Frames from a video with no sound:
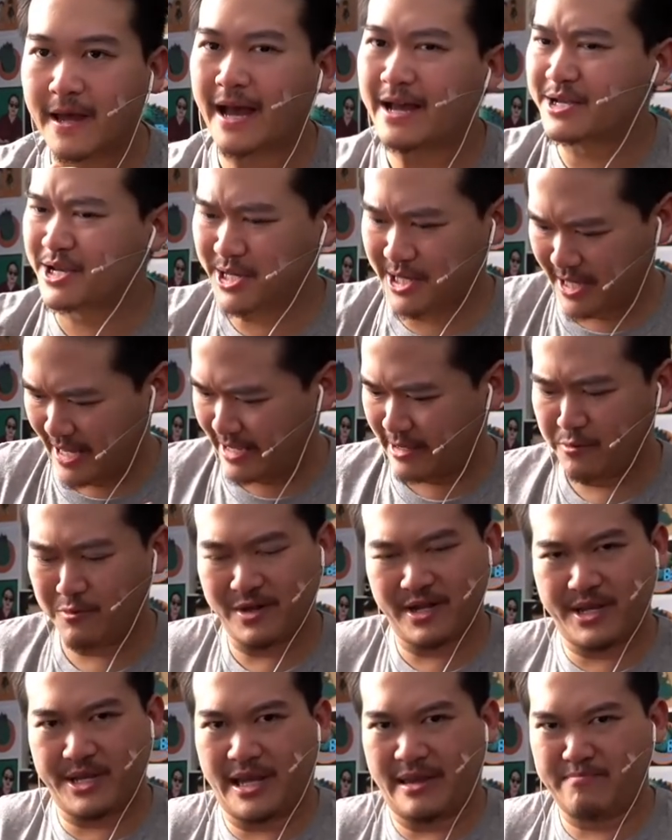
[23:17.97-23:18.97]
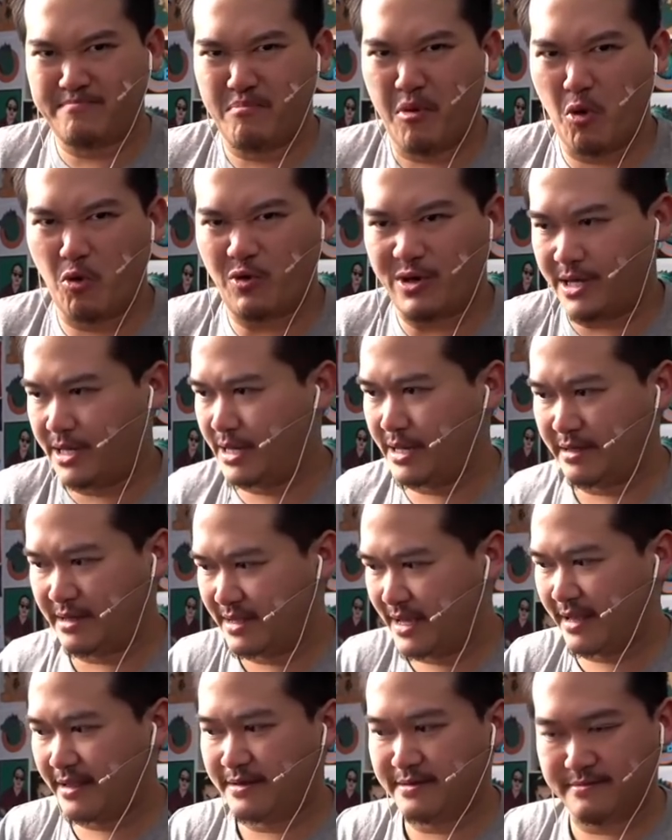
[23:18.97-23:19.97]
I just like it when he's like bulky
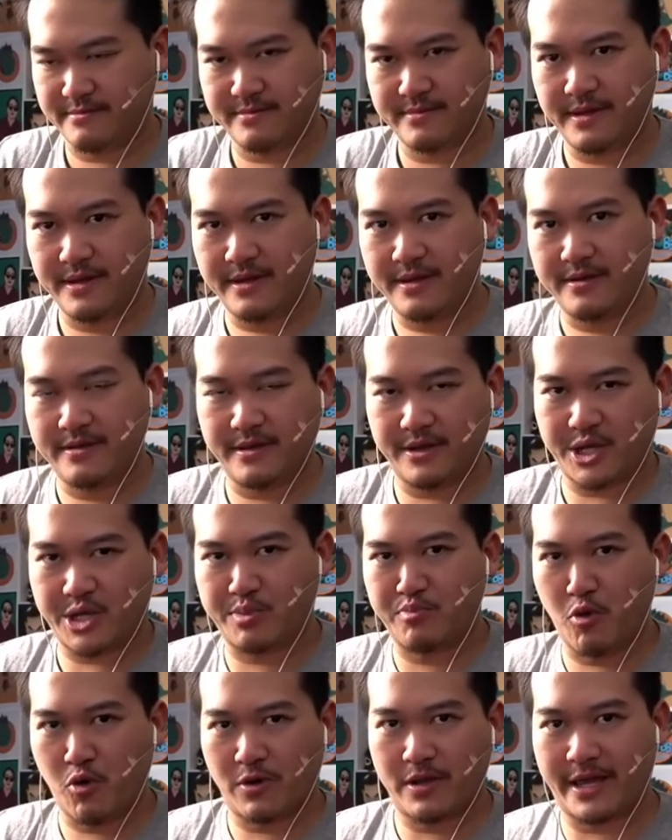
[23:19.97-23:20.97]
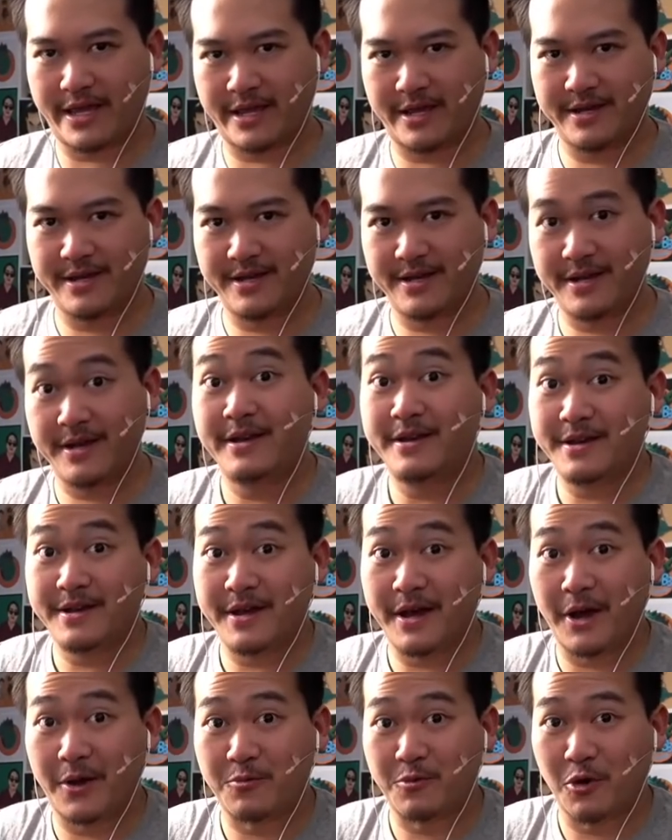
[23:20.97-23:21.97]
and looks more like
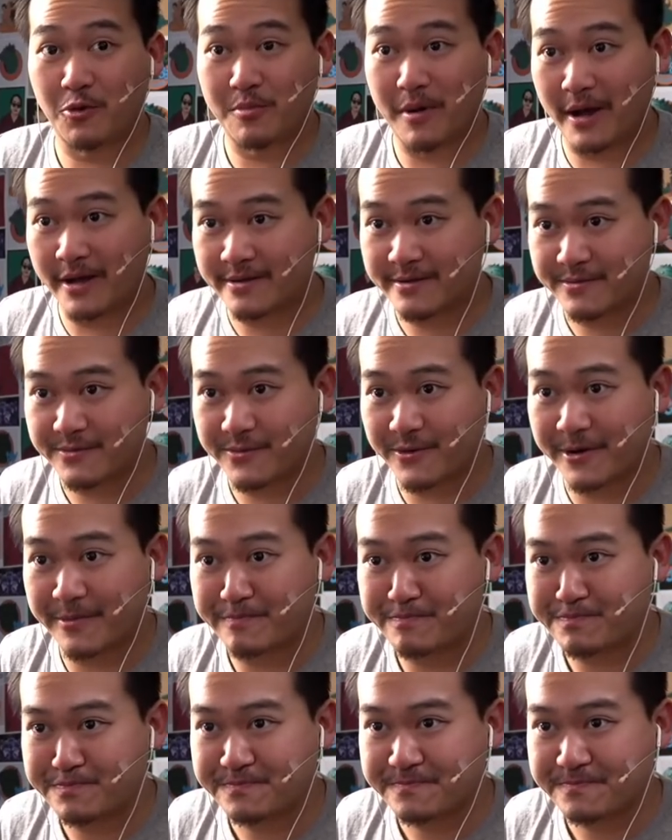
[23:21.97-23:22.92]
a robot, right?